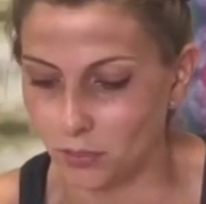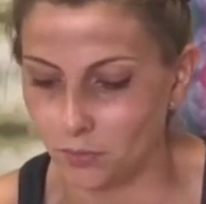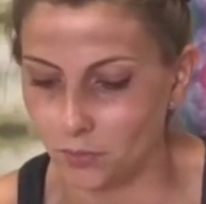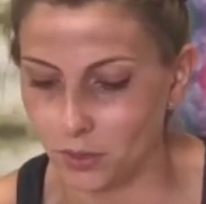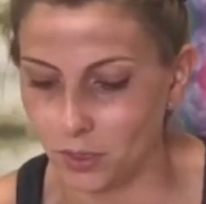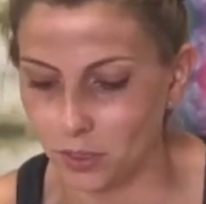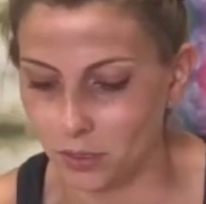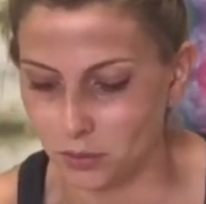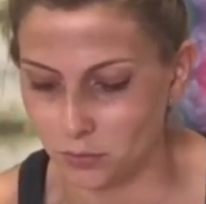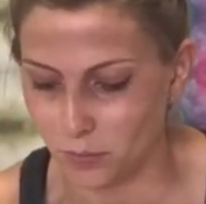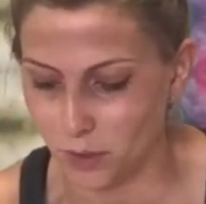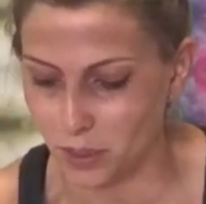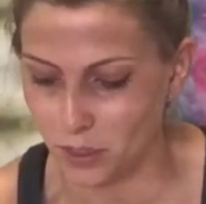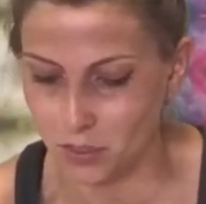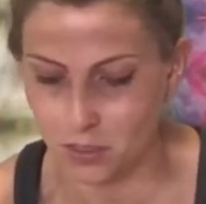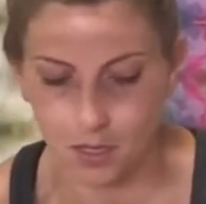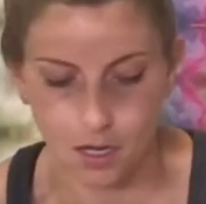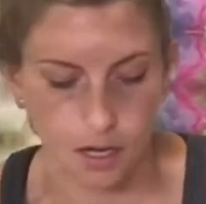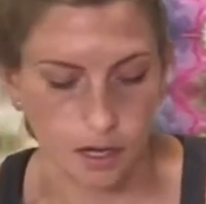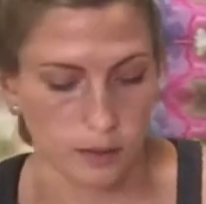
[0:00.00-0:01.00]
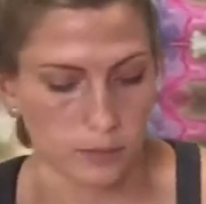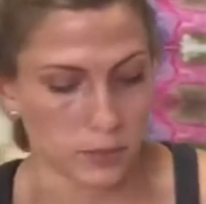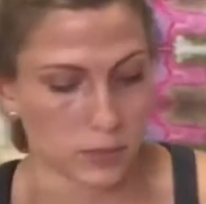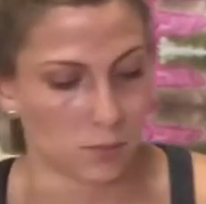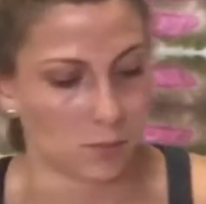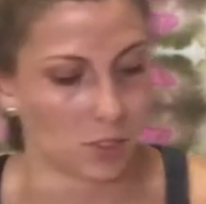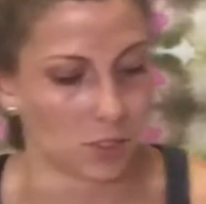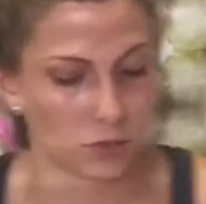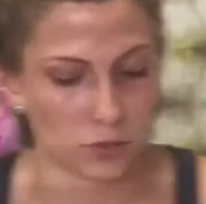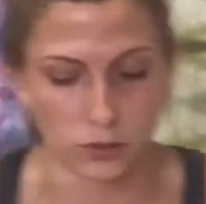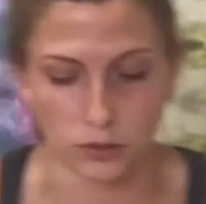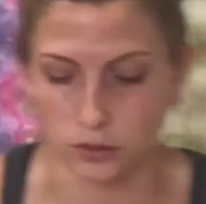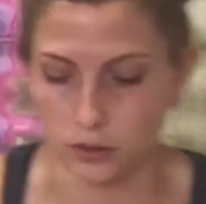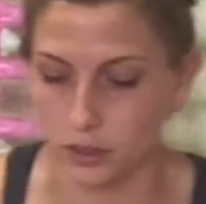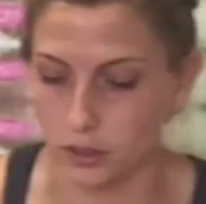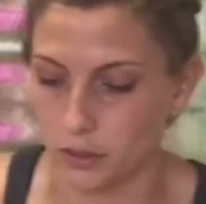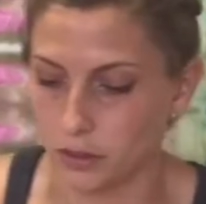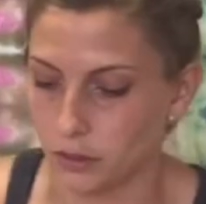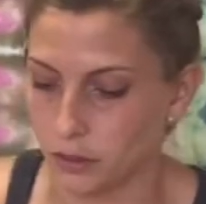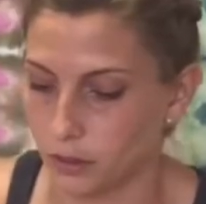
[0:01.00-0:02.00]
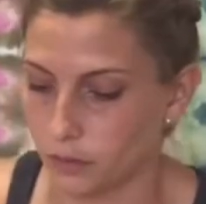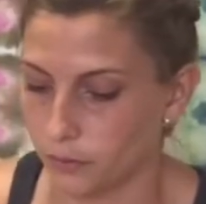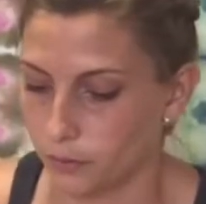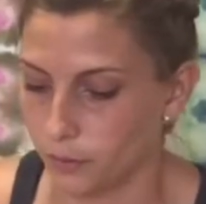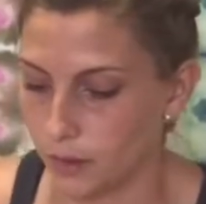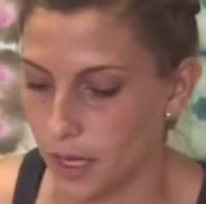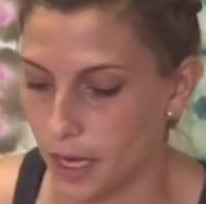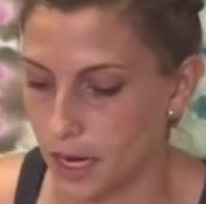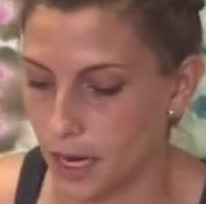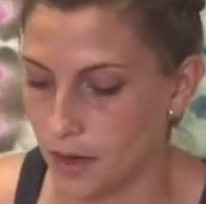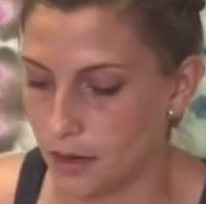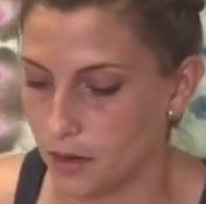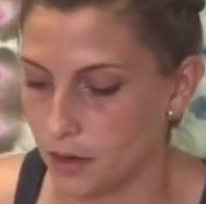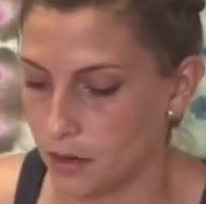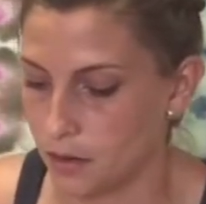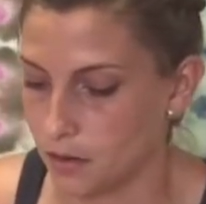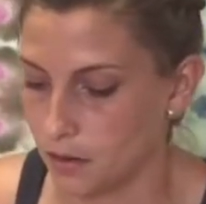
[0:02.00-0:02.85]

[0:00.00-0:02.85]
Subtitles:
for this one to make sure the creases are flat.